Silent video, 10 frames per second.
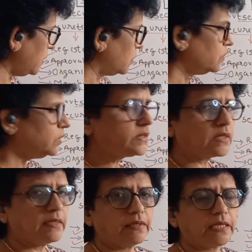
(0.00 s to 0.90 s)
rules
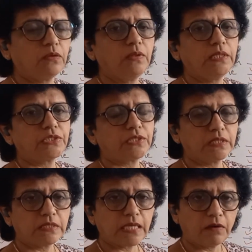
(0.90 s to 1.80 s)
and
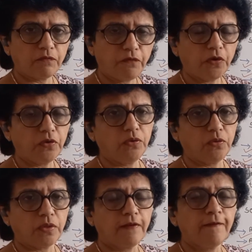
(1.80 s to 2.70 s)
regulations are
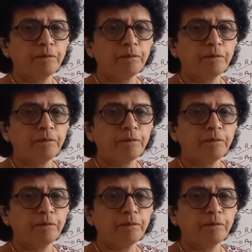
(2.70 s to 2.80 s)
followed,